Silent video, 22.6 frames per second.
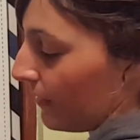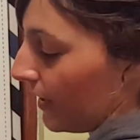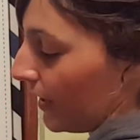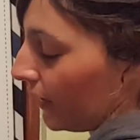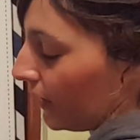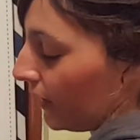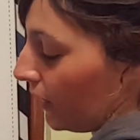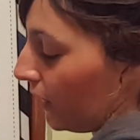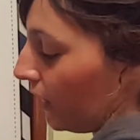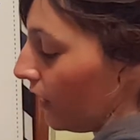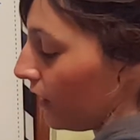
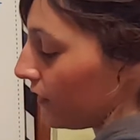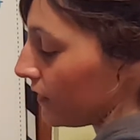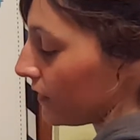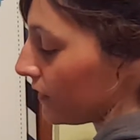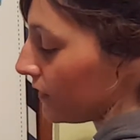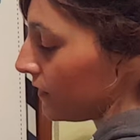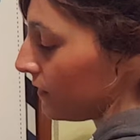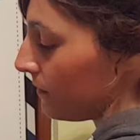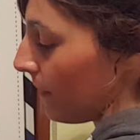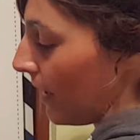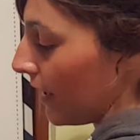My
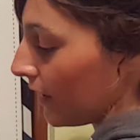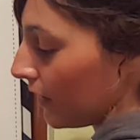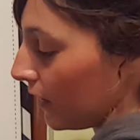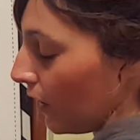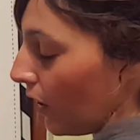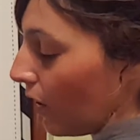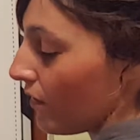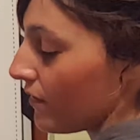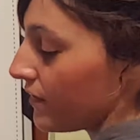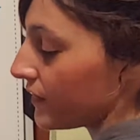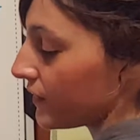
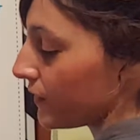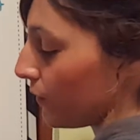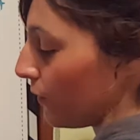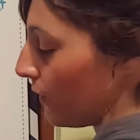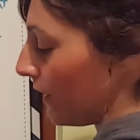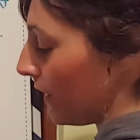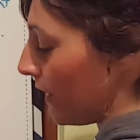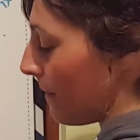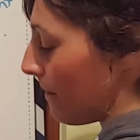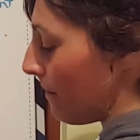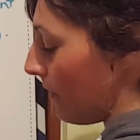clothes
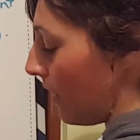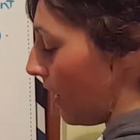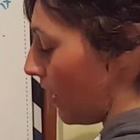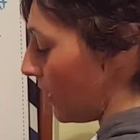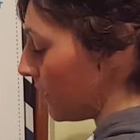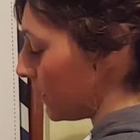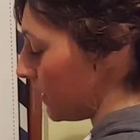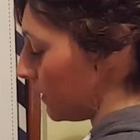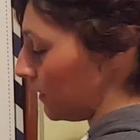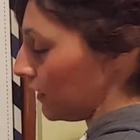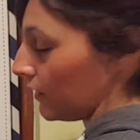were
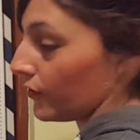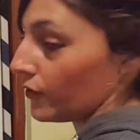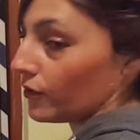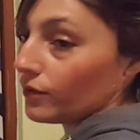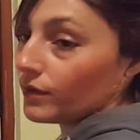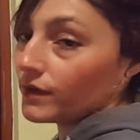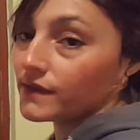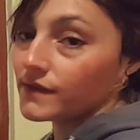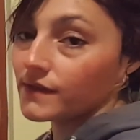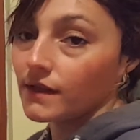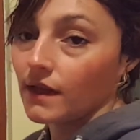bought in the
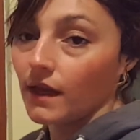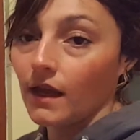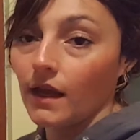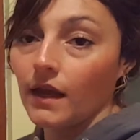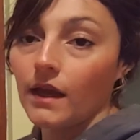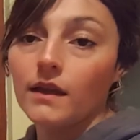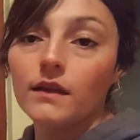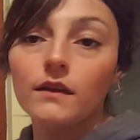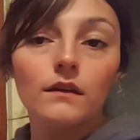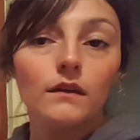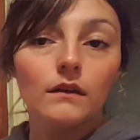
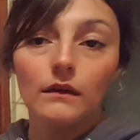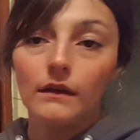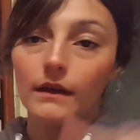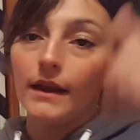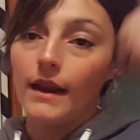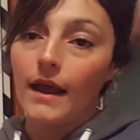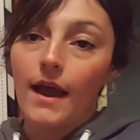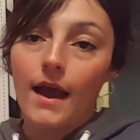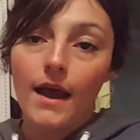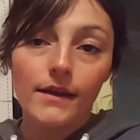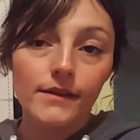USA
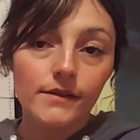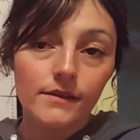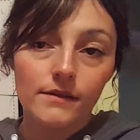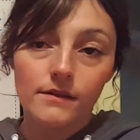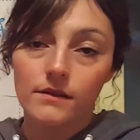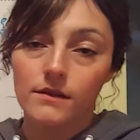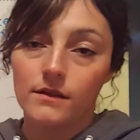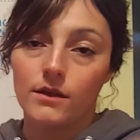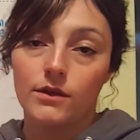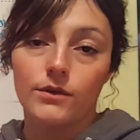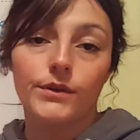
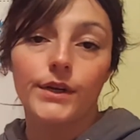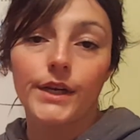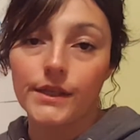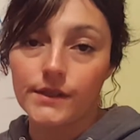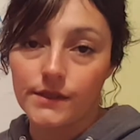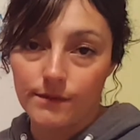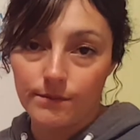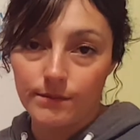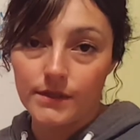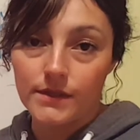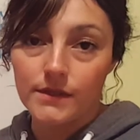last
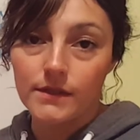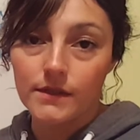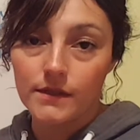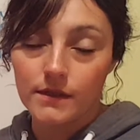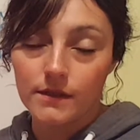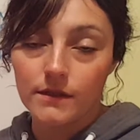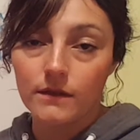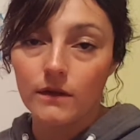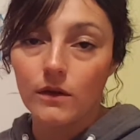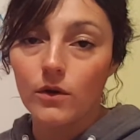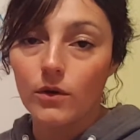
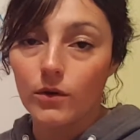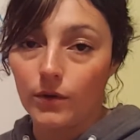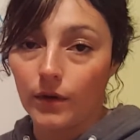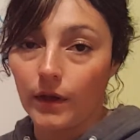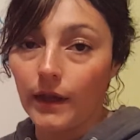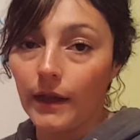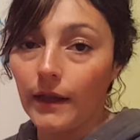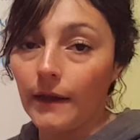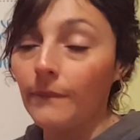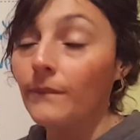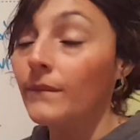Christmas.
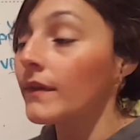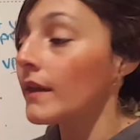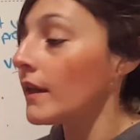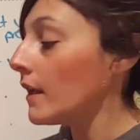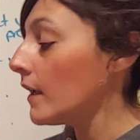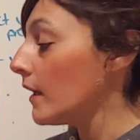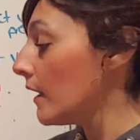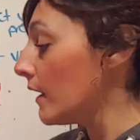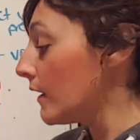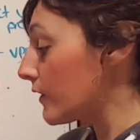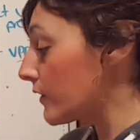Okay?
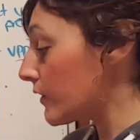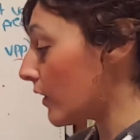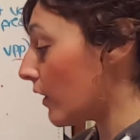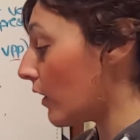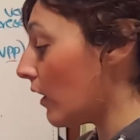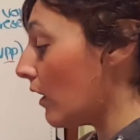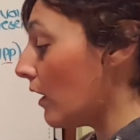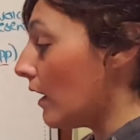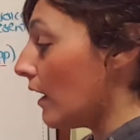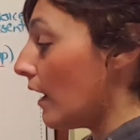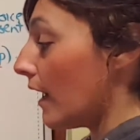
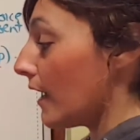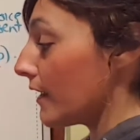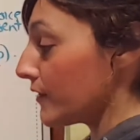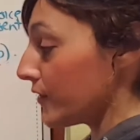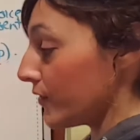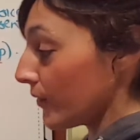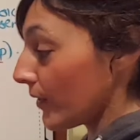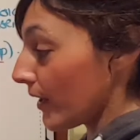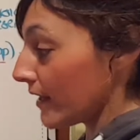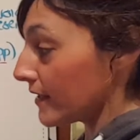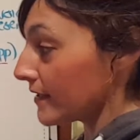So,
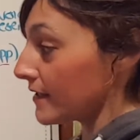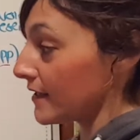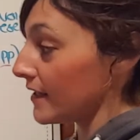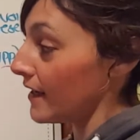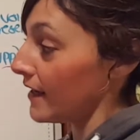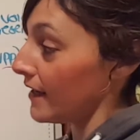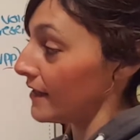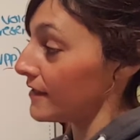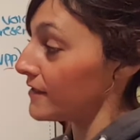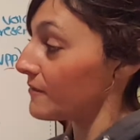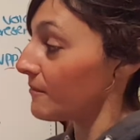as you can
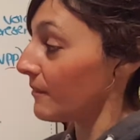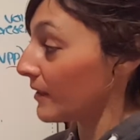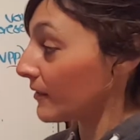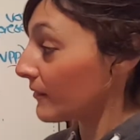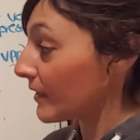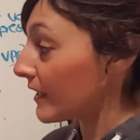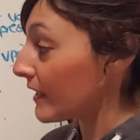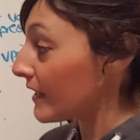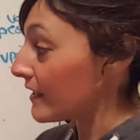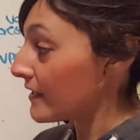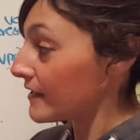see, it's
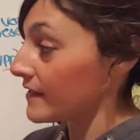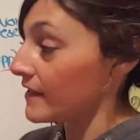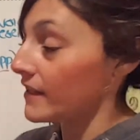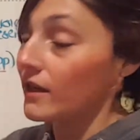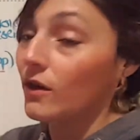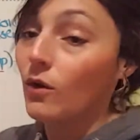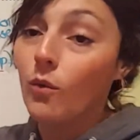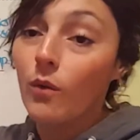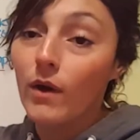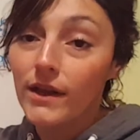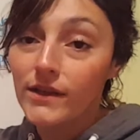very
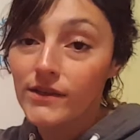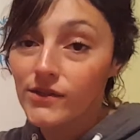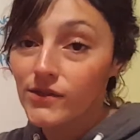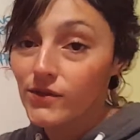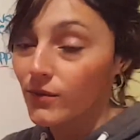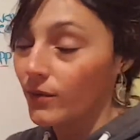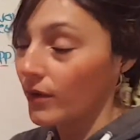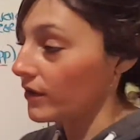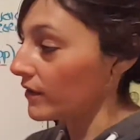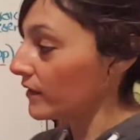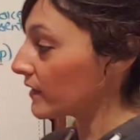easy. Once
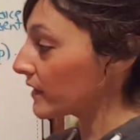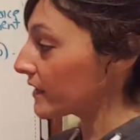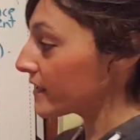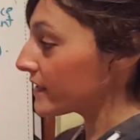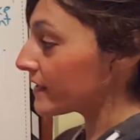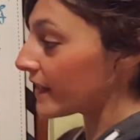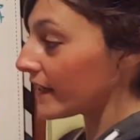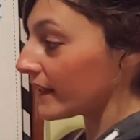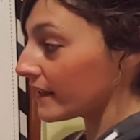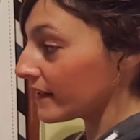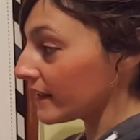you
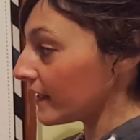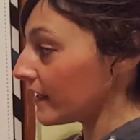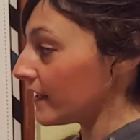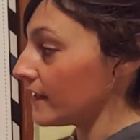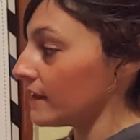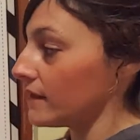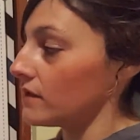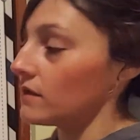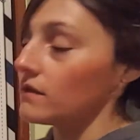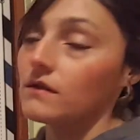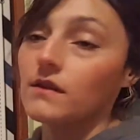understand
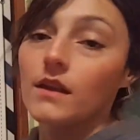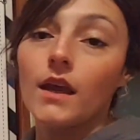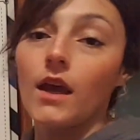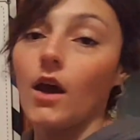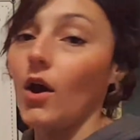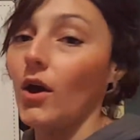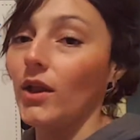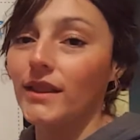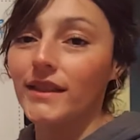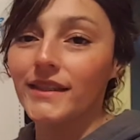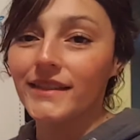this, the
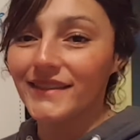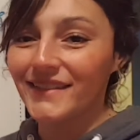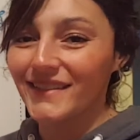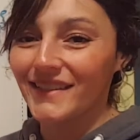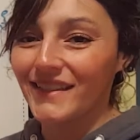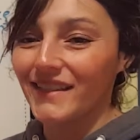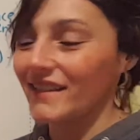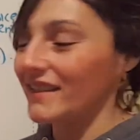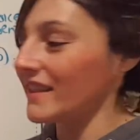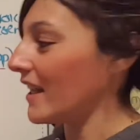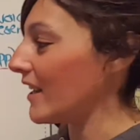only
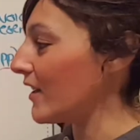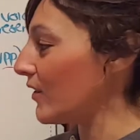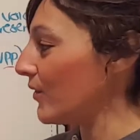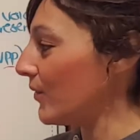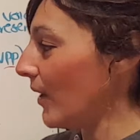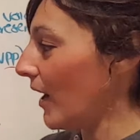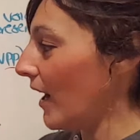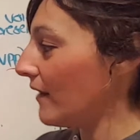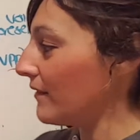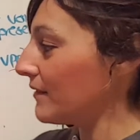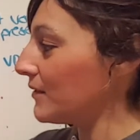thing that
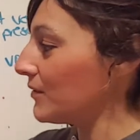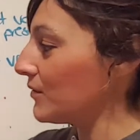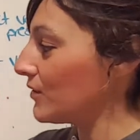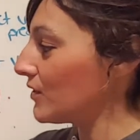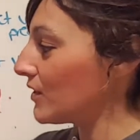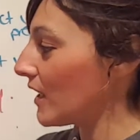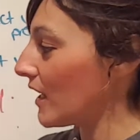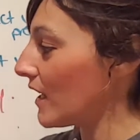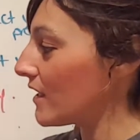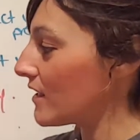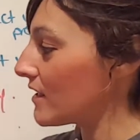you have to
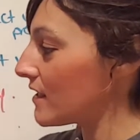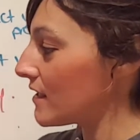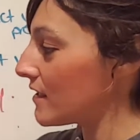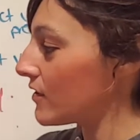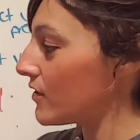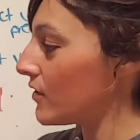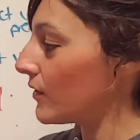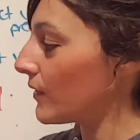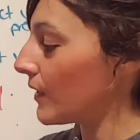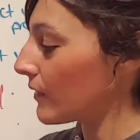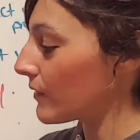change
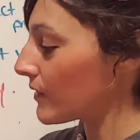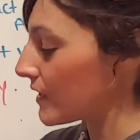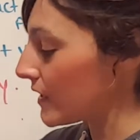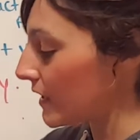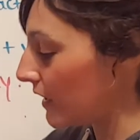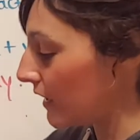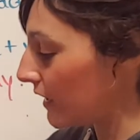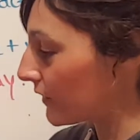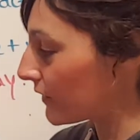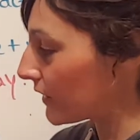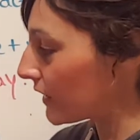is your
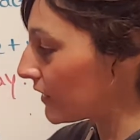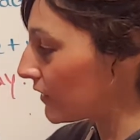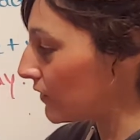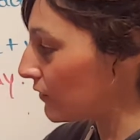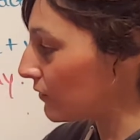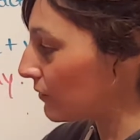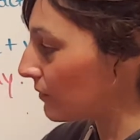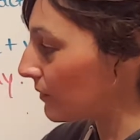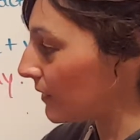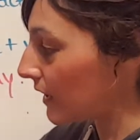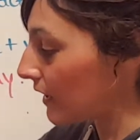auxiliary
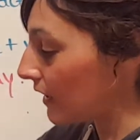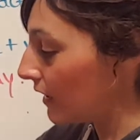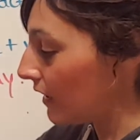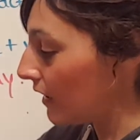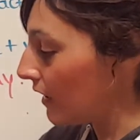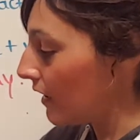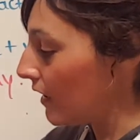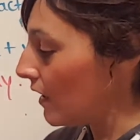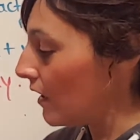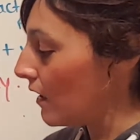to be.